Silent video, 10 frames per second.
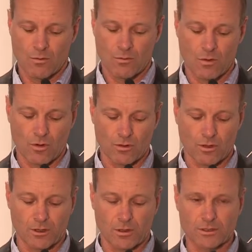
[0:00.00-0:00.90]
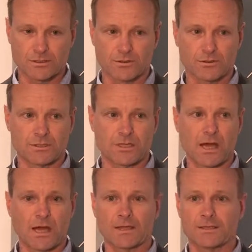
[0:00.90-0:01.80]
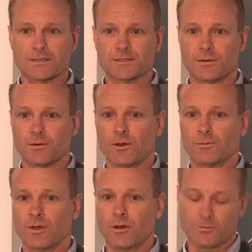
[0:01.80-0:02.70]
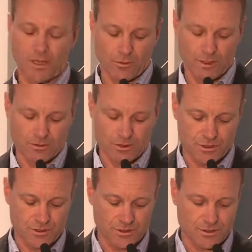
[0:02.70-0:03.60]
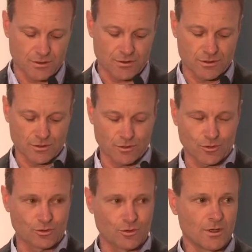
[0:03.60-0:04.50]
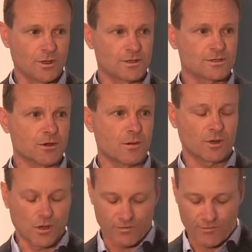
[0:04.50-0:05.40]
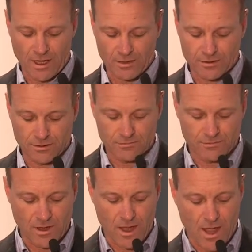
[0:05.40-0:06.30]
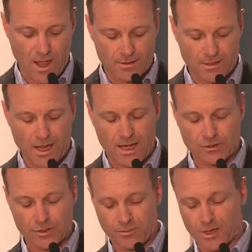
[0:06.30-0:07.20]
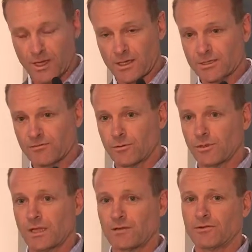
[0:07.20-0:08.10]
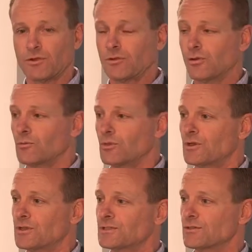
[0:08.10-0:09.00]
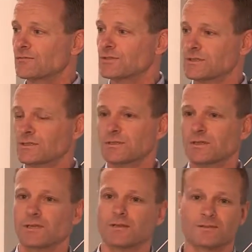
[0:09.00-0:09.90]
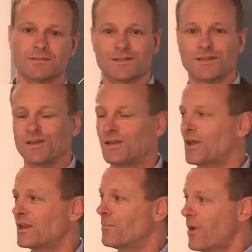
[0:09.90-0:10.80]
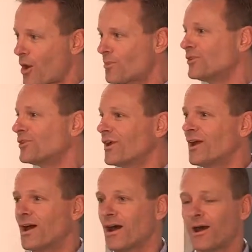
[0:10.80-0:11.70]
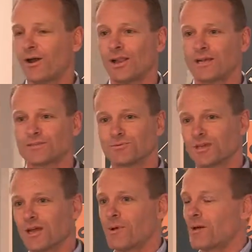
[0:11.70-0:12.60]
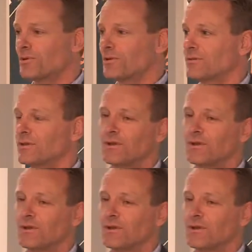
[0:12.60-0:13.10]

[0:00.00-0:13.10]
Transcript: what I'd like to do today is I, am I'm going to introduce you to Simon Hyvattien and Andrea Page from Glenview Community Services. They're sitting here in a moment. Uh, I'll ask them to come up and